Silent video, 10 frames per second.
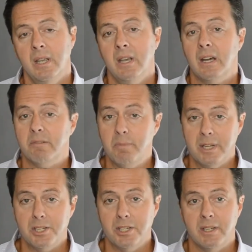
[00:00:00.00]
I've
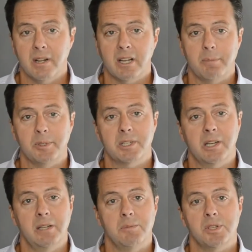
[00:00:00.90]
mentioned it a couple
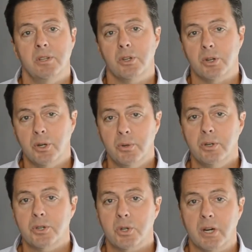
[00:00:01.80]
times. Your
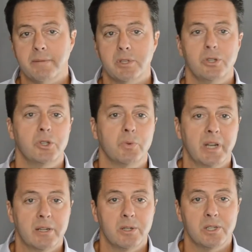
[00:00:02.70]
owners, officers,
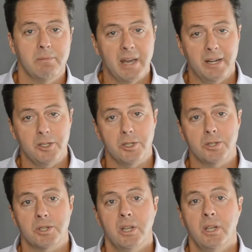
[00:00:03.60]
directors, and
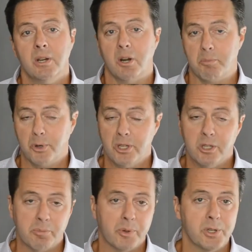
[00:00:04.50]
managers are putting
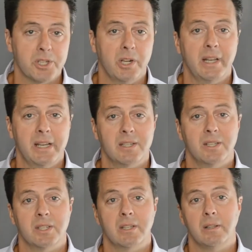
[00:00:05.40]
their personal assets
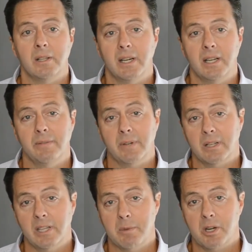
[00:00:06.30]
on the line if a
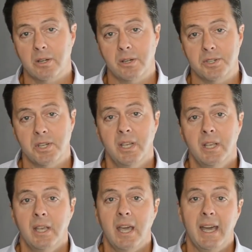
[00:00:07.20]
claim occurs
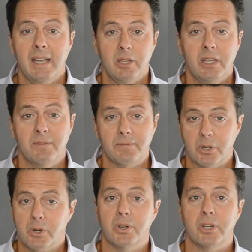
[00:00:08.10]
and if they're
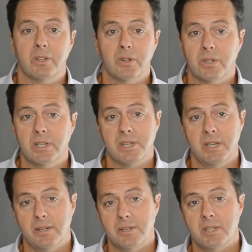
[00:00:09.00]
caught in the
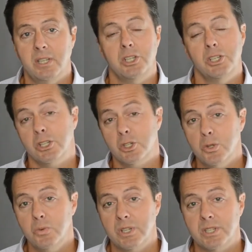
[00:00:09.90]
crosshairs. It's just too
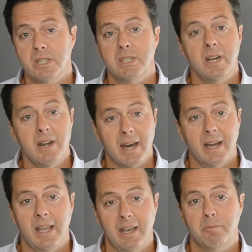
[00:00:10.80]
risky to not
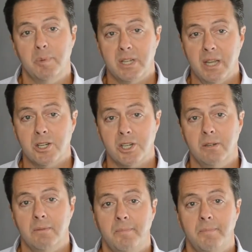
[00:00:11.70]
have protection.